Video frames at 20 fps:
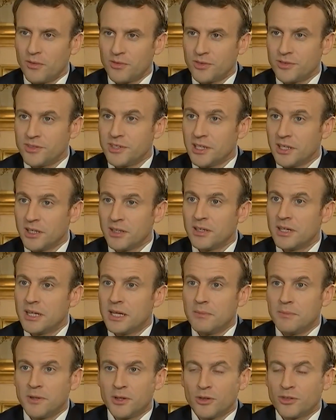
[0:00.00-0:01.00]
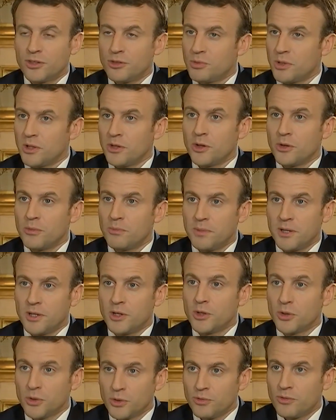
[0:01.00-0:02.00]
of the deal, because it will not be
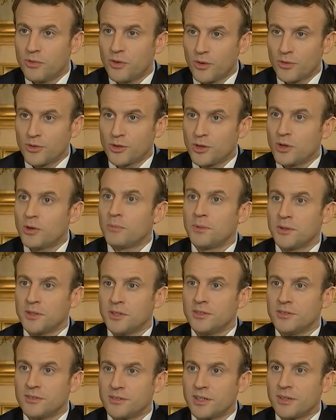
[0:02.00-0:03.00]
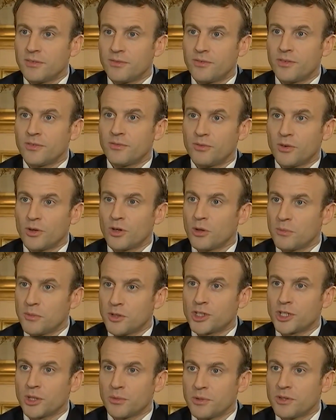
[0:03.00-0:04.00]
good for the company itself and for
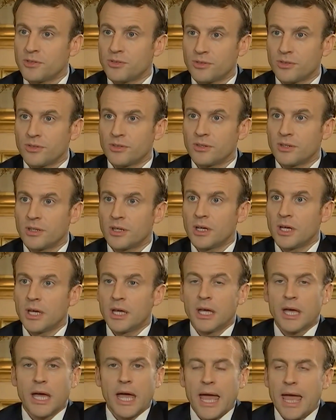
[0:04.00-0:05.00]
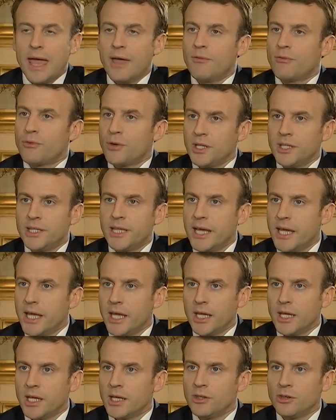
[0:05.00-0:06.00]
commercial reasons. Every
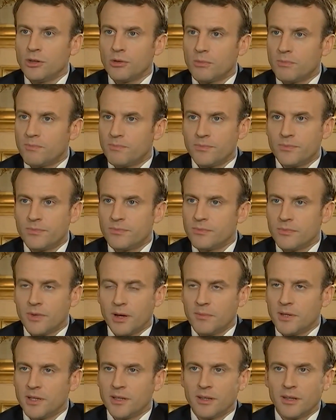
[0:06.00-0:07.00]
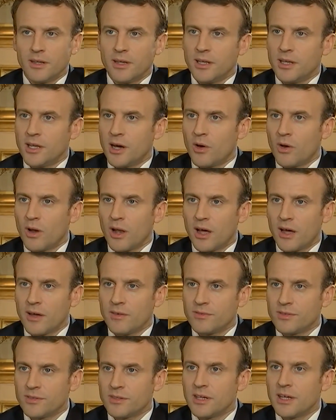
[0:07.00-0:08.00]
day in your, I mean, in our
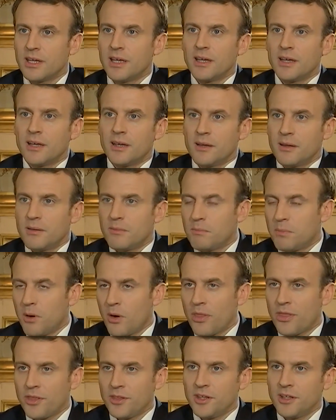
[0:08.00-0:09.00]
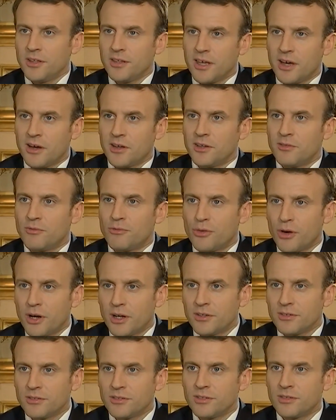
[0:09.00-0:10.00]
lives, both in India and in
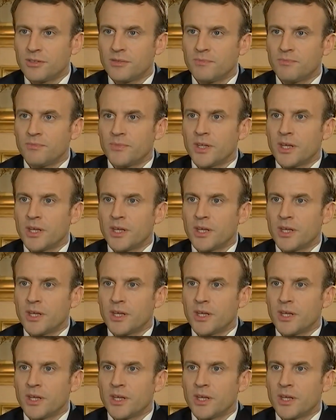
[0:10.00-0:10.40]
France,